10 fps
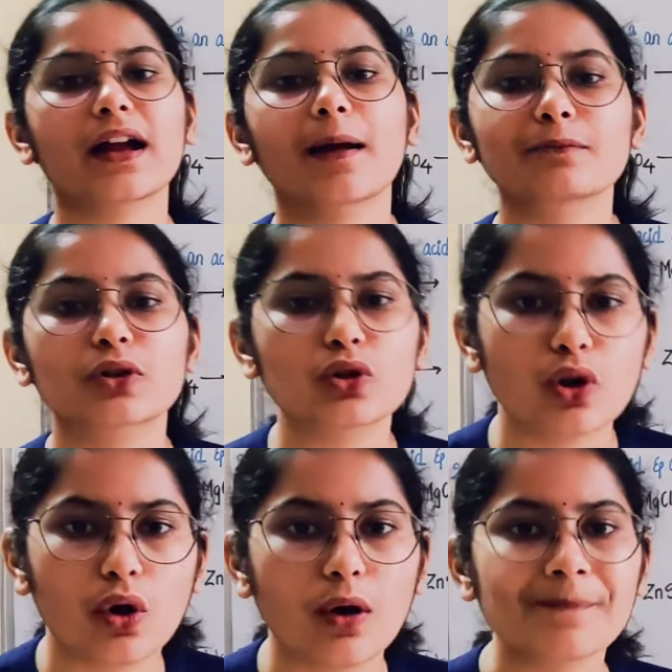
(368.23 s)
we come to
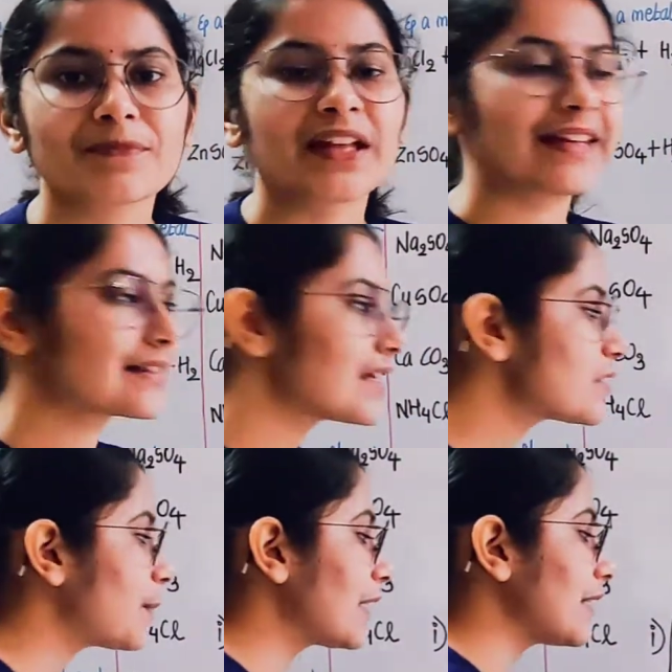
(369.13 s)
know that
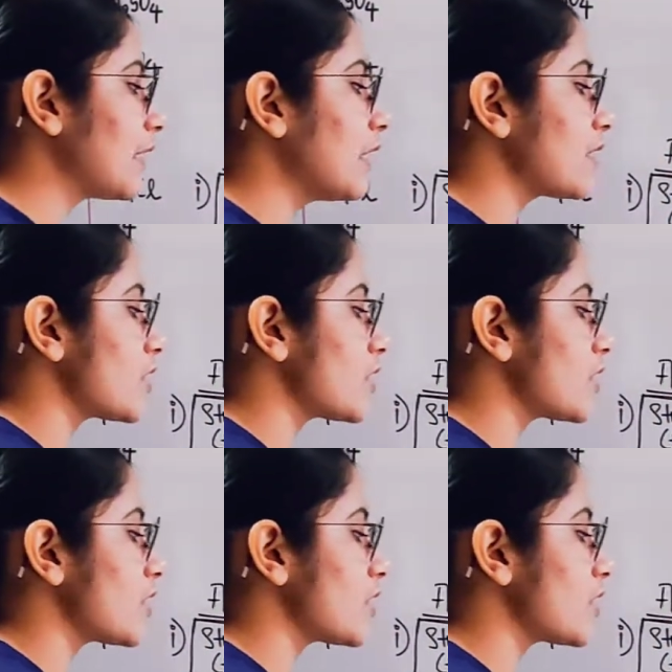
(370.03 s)
this particular